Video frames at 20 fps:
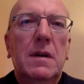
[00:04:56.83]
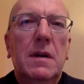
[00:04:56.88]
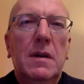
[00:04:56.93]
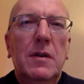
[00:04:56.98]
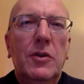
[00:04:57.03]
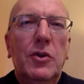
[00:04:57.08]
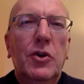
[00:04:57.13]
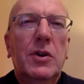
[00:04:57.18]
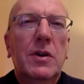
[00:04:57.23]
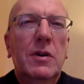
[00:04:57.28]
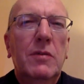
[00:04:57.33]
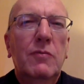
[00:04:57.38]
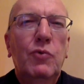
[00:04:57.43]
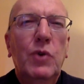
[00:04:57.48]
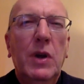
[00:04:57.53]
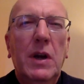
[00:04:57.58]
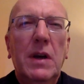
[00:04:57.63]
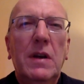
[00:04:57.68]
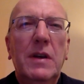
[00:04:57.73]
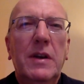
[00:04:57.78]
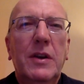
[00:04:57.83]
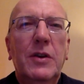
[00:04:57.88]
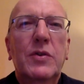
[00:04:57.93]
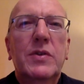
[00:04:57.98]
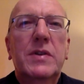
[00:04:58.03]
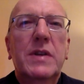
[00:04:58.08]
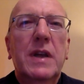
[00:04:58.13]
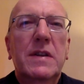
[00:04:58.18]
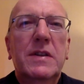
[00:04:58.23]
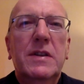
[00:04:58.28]
you can really
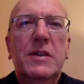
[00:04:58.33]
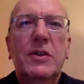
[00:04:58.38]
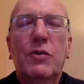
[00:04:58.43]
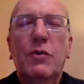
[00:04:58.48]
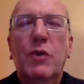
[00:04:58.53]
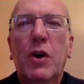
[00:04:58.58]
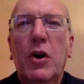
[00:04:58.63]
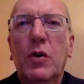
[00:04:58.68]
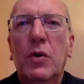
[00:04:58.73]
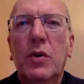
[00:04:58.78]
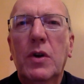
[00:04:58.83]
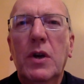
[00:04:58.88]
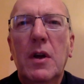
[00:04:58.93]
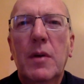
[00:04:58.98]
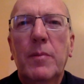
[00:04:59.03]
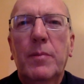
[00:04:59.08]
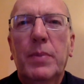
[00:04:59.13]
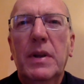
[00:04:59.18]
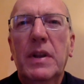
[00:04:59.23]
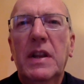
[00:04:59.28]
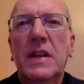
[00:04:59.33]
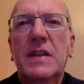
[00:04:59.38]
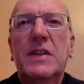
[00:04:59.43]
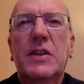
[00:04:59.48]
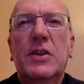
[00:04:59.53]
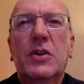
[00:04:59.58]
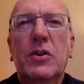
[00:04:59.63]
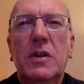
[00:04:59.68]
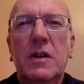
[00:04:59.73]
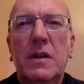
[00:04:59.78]
use that to your own
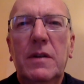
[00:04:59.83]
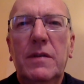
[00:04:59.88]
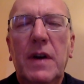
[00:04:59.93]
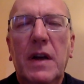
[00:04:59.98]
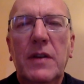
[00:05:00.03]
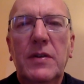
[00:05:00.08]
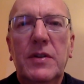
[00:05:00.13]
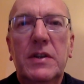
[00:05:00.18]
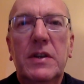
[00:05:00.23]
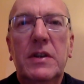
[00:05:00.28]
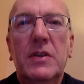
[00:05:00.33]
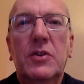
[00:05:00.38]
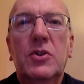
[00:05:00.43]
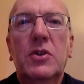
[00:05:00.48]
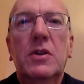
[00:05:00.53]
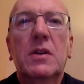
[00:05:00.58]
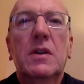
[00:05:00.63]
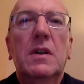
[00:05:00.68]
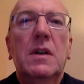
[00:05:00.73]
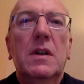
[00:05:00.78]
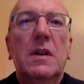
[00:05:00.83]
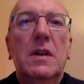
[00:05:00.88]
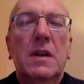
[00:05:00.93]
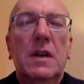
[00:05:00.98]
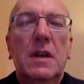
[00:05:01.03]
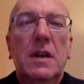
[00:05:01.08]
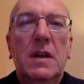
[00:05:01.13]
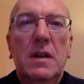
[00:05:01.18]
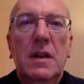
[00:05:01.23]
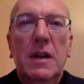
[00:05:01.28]
political advantage.
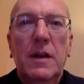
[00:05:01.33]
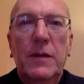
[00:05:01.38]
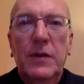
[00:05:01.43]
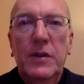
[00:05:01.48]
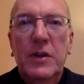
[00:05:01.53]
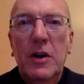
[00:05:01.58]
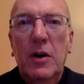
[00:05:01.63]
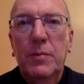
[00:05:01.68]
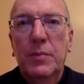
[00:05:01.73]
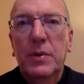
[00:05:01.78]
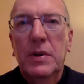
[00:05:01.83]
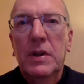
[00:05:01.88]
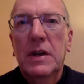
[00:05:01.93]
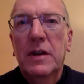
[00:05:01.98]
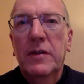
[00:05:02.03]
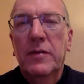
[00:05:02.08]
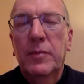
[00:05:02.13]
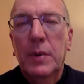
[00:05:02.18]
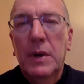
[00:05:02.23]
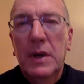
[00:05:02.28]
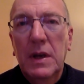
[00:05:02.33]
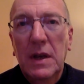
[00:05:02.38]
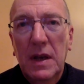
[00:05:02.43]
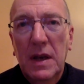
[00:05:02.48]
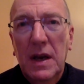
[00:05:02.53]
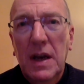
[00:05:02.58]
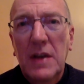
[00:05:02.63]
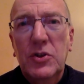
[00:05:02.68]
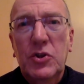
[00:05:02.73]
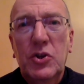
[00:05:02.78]
If you don't believe me,
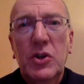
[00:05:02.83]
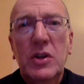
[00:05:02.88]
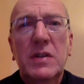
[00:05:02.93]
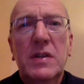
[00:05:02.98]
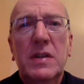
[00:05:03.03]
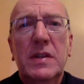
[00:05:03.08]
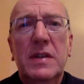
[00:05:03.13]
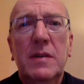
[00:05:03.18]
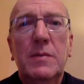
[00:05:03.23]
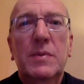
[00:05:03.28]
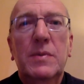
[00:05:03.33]
ask Jesus